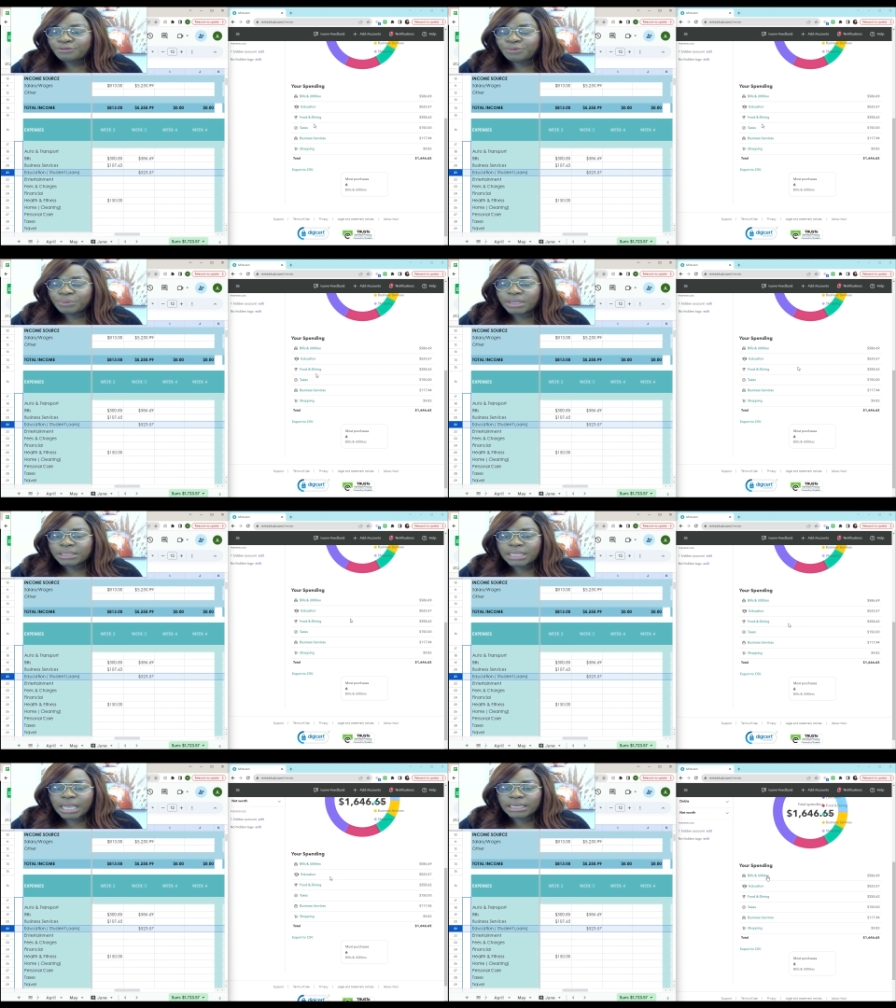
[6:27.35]
Food
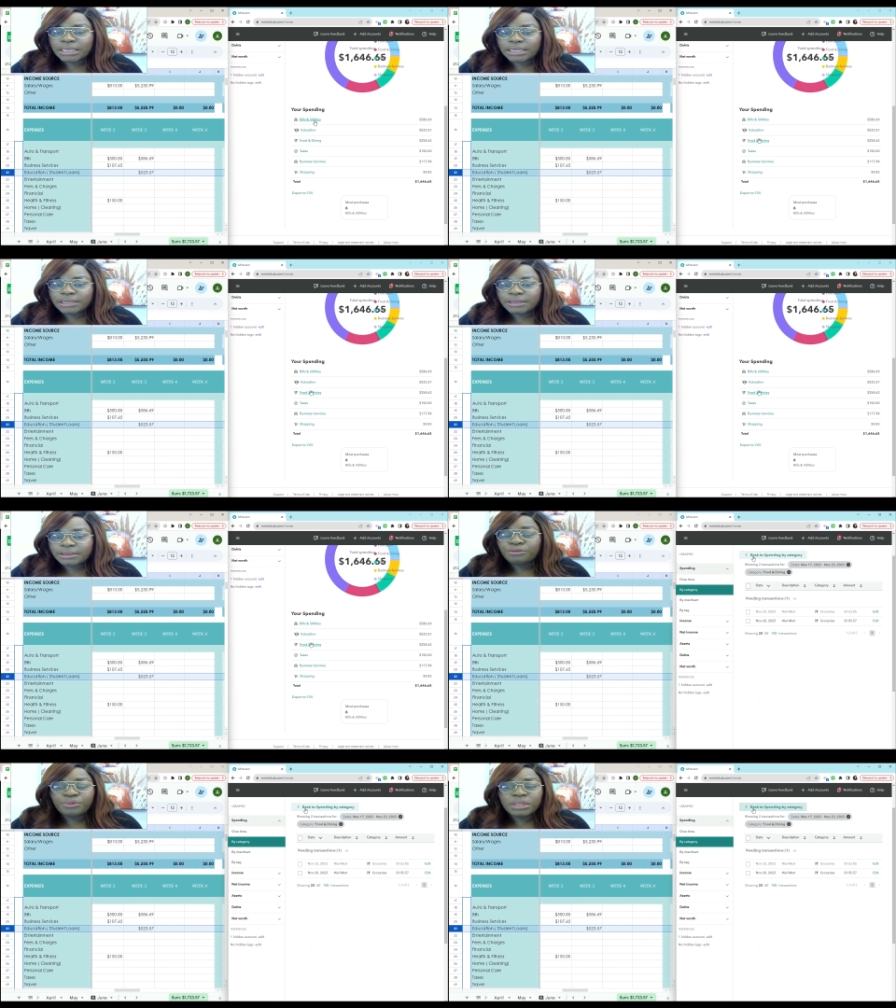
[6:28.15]
and dining.
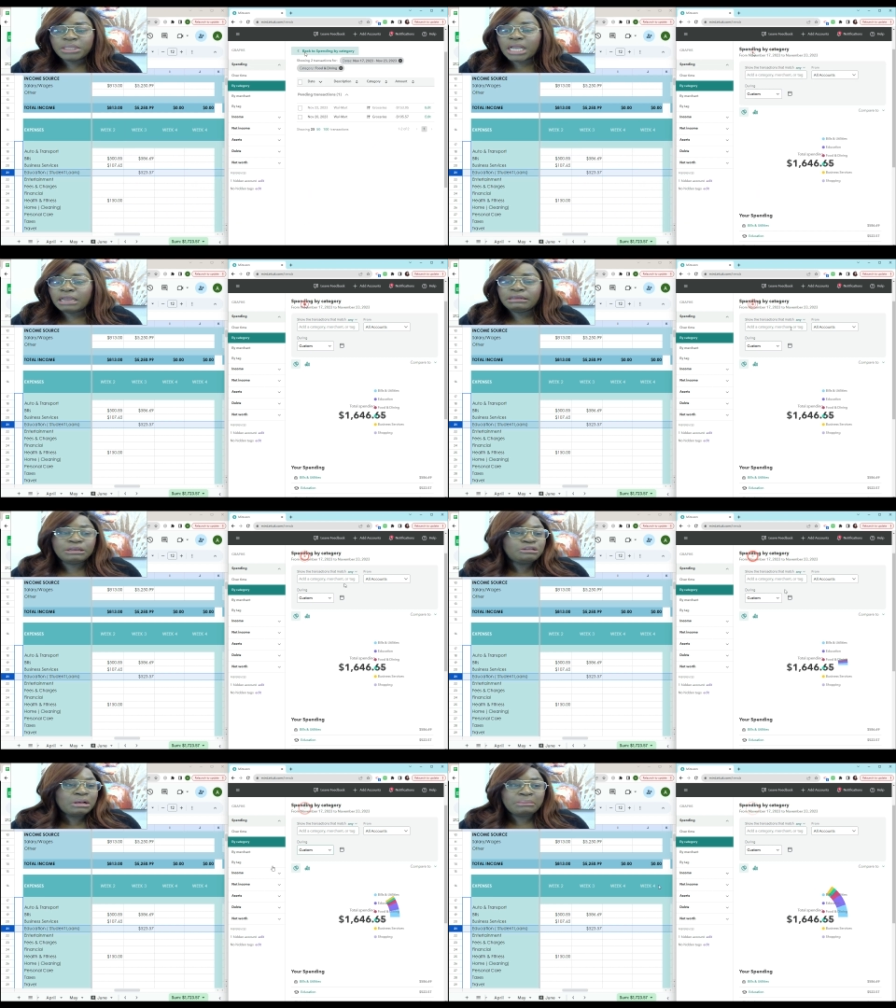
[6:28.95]

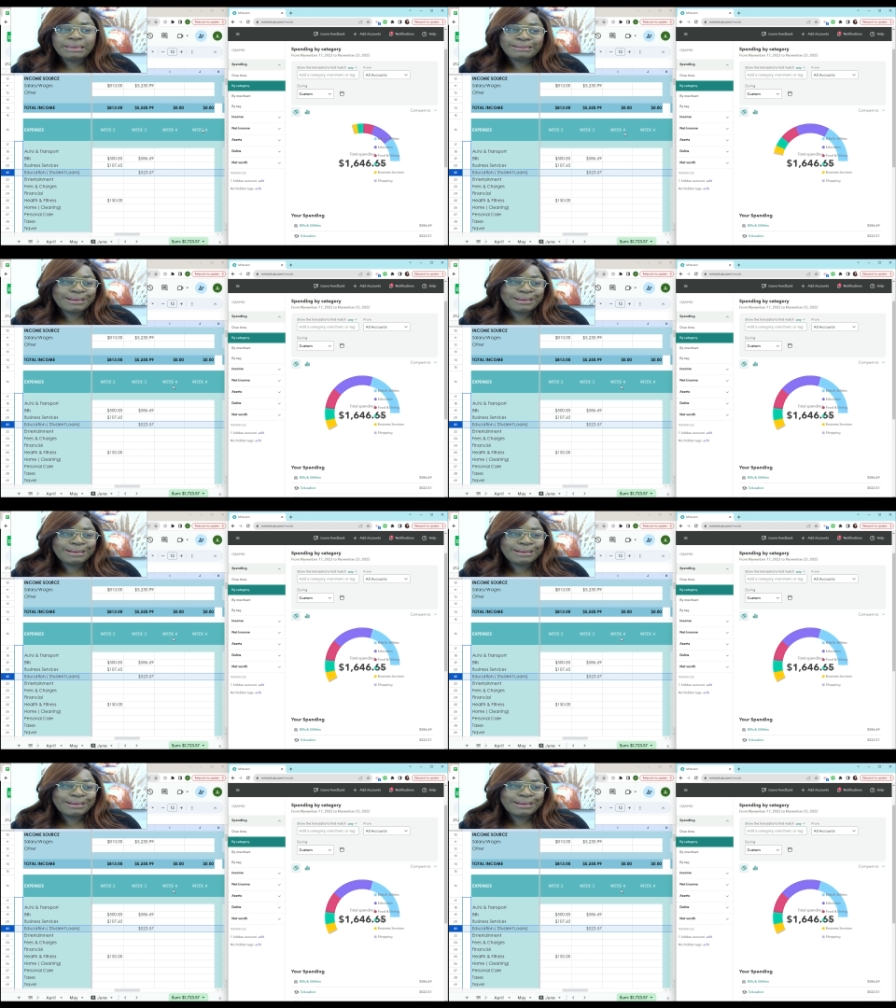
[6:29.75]
It's all me,